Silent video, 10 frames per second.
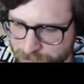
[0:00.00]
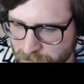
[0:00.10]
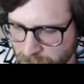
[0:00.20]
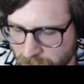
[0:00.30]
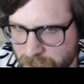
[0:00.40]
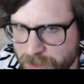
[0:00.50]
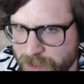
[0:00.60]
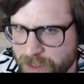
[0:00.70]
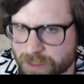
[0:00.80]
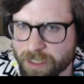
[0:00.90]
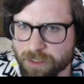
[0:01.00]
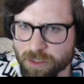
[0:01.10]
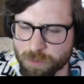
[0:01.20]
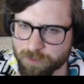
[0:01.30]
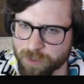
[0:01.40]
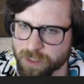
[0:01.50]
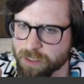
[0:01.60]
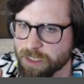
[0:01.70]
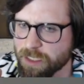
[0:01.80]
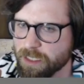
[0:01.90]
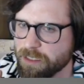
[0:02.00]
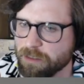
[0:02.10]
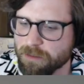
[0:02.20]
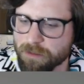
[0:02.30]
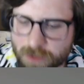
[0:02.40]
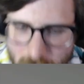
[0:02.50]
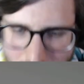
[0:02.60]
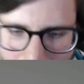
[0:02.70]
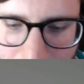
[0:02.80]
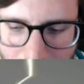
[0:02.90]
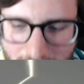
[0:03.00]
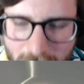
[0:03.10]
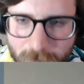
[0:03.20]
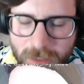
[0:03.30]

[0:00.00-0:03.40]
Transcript: A lot of things not super physically strong. And the big